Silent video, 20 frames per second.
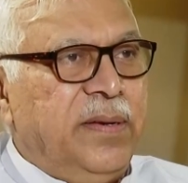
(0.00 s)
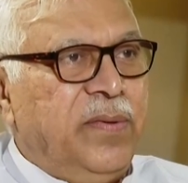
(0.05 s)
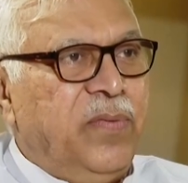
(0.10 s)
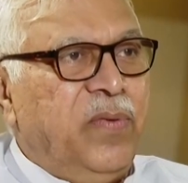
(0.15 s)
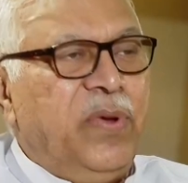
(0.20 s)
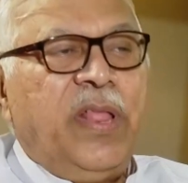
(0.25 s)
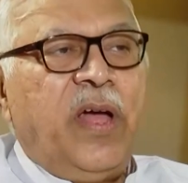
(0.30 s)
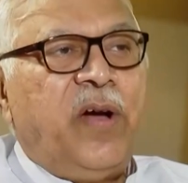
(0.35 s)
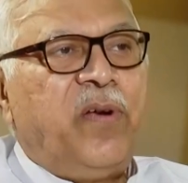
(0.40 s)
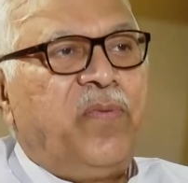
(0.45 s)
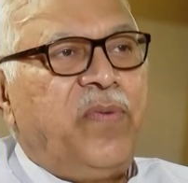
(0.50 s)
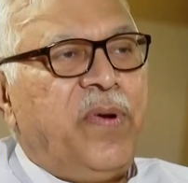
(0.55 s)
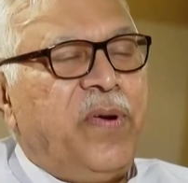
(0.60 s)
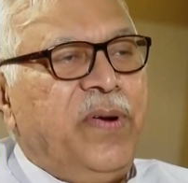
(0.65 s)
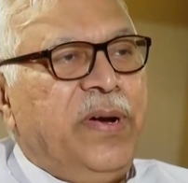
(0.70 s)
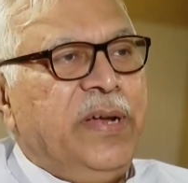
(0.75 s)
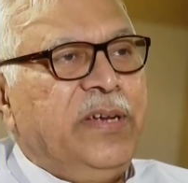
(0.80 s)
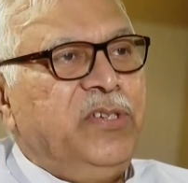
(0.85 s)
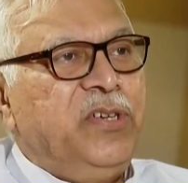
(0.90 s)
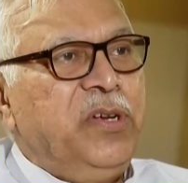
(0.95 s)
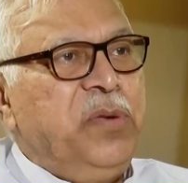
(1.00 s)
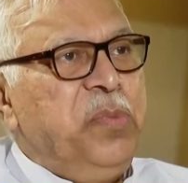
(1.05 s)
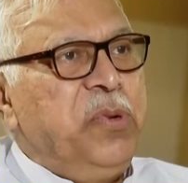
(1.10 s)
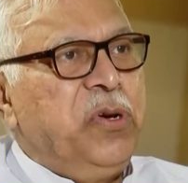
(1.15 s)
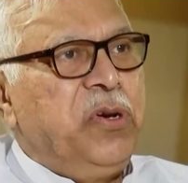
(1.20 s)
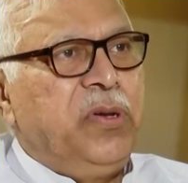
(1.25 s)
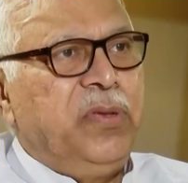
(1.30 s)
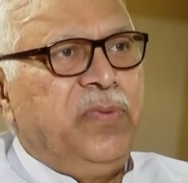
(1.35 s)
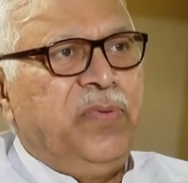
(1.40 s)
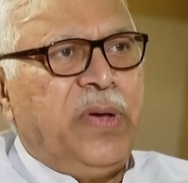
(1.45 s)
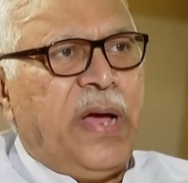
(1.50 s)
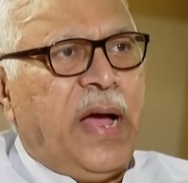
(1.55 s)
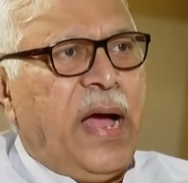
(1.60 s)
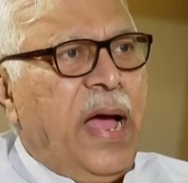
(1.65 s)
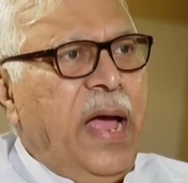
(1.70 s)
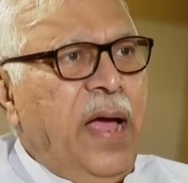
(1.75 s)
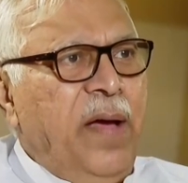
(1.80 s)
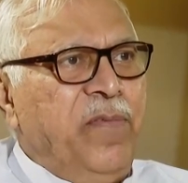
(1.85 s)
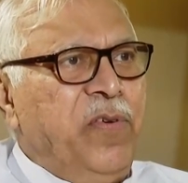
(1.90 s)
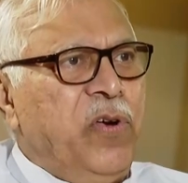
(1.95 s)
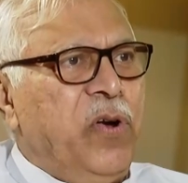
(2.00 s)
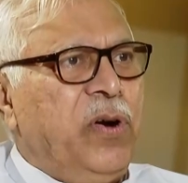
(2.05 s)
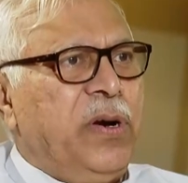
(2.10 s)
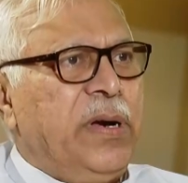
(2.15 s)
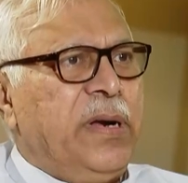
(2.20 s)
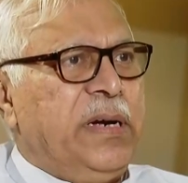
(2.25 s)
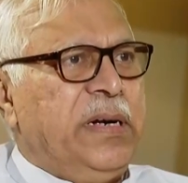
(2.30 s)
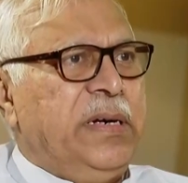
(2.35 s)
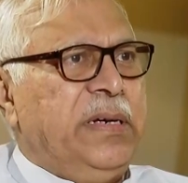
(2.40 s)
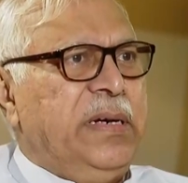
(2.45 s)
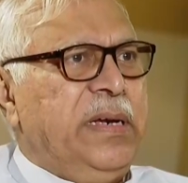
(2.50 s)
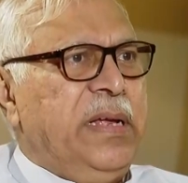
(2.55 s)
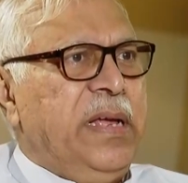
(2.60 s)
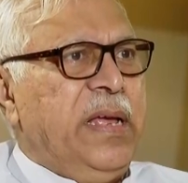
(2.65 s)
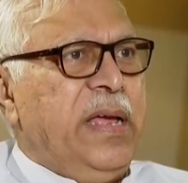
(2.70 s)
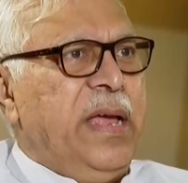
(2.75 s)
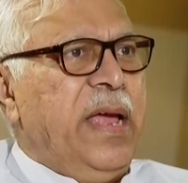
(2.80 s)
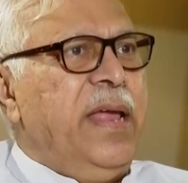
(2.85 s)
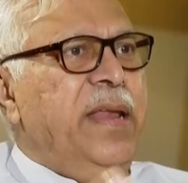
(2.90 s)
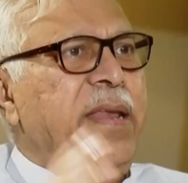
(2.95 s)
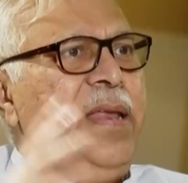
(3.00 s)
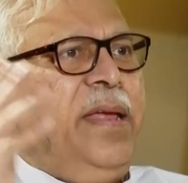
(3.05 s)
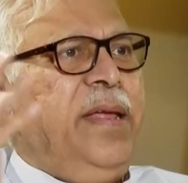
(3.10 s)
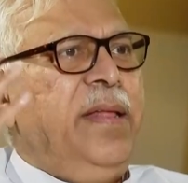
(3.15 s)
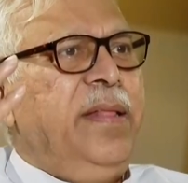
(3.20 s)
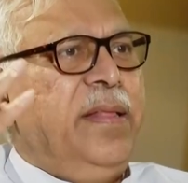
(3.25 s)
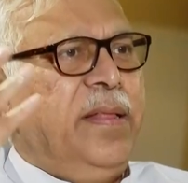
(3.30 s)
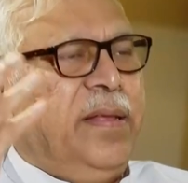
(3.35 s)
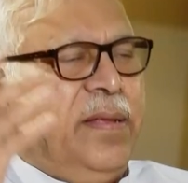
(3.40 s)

without foundation, because I have not heard any